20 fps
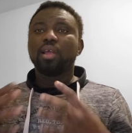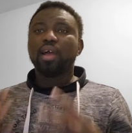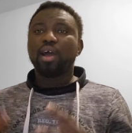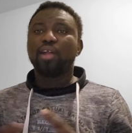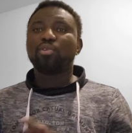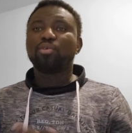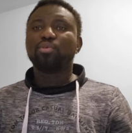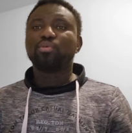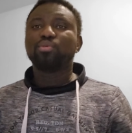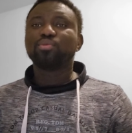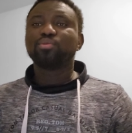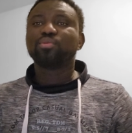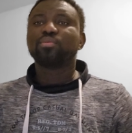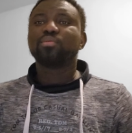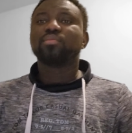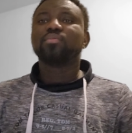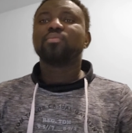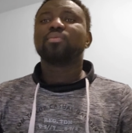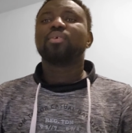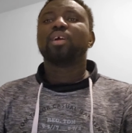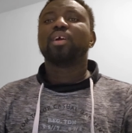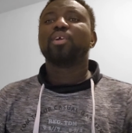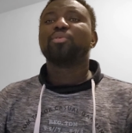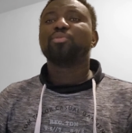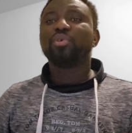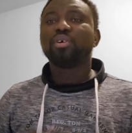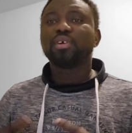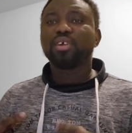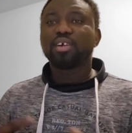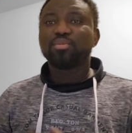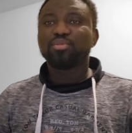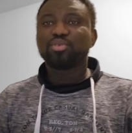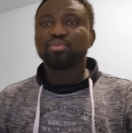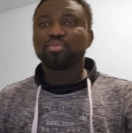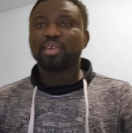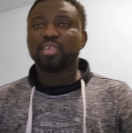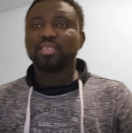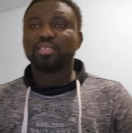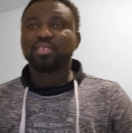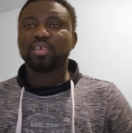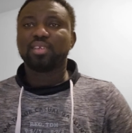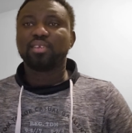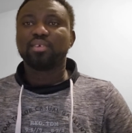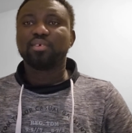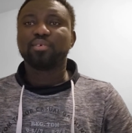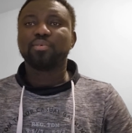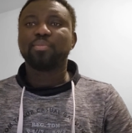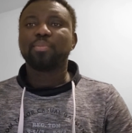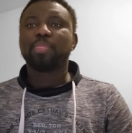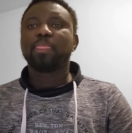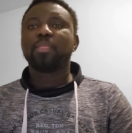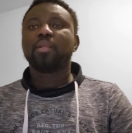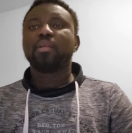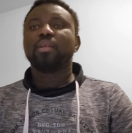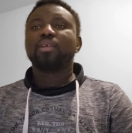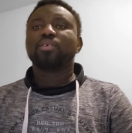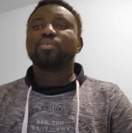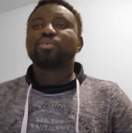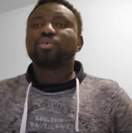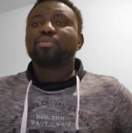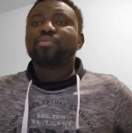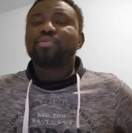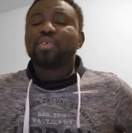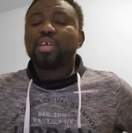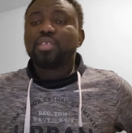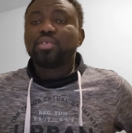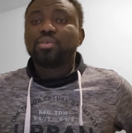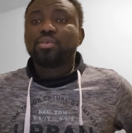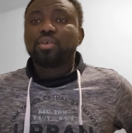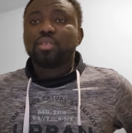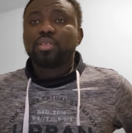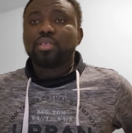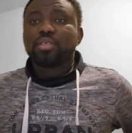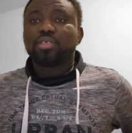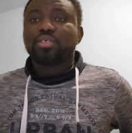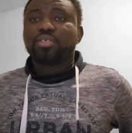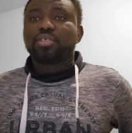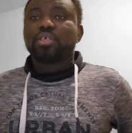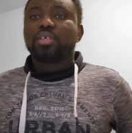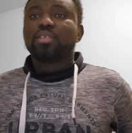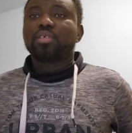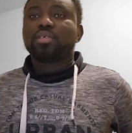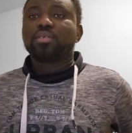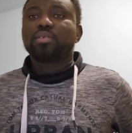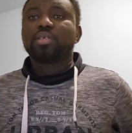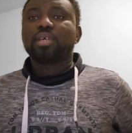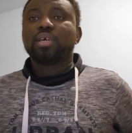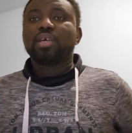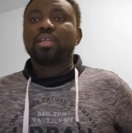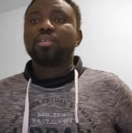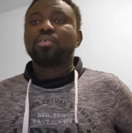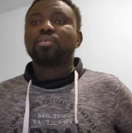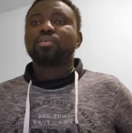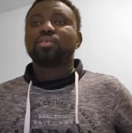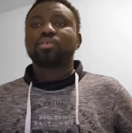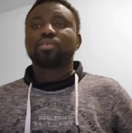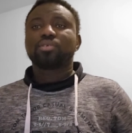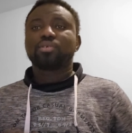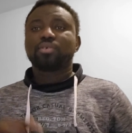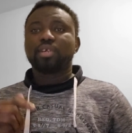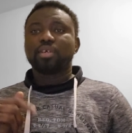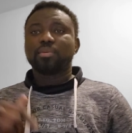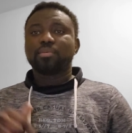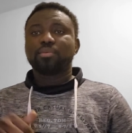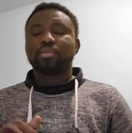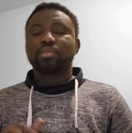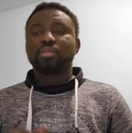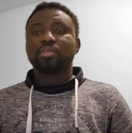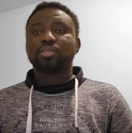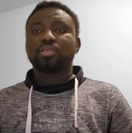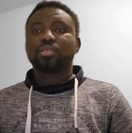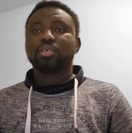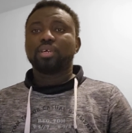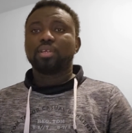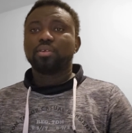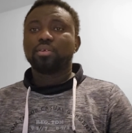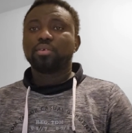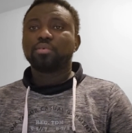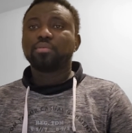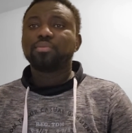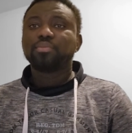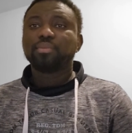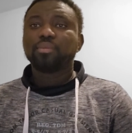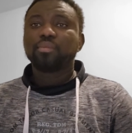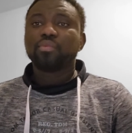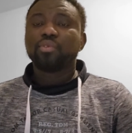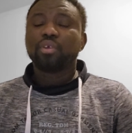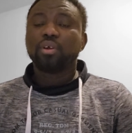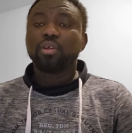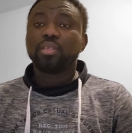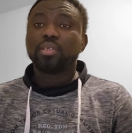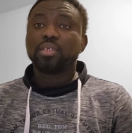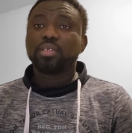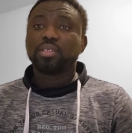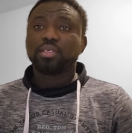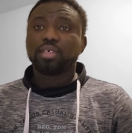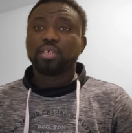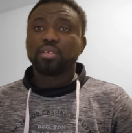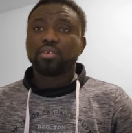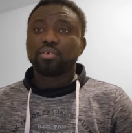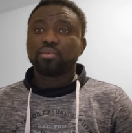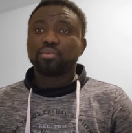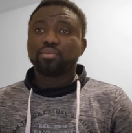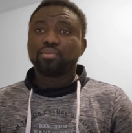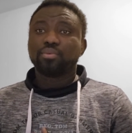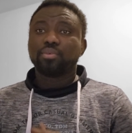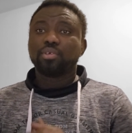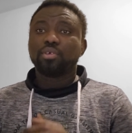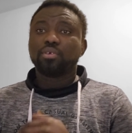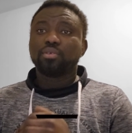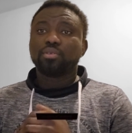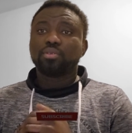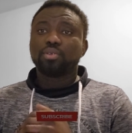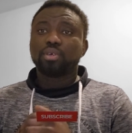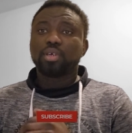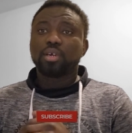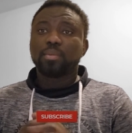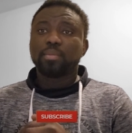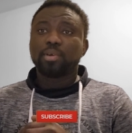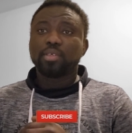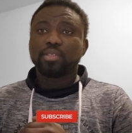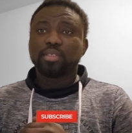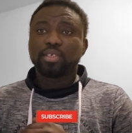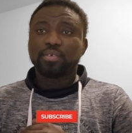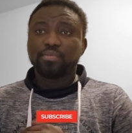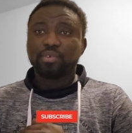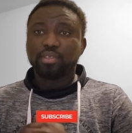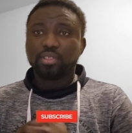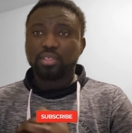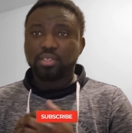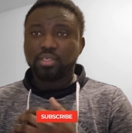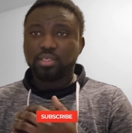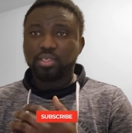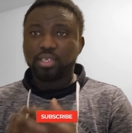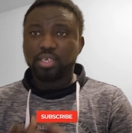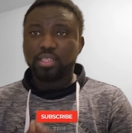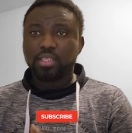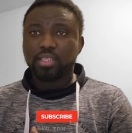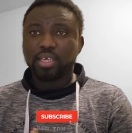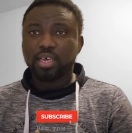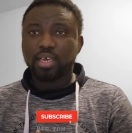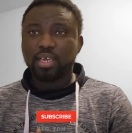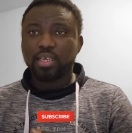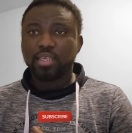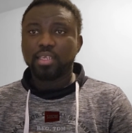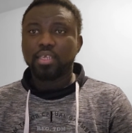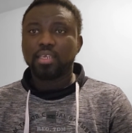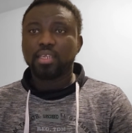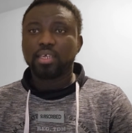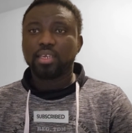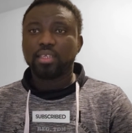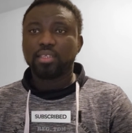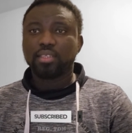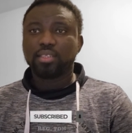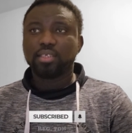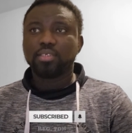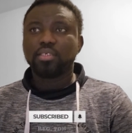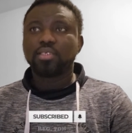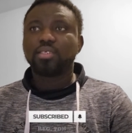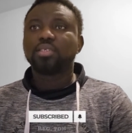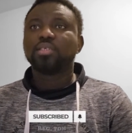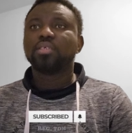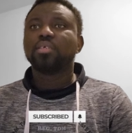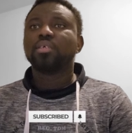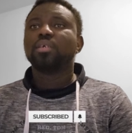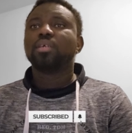Hello and welcome to my channel. So if you are new on this channel, kindly subscribe to this channel. On this channel, we're going to talk about everything data and analytics.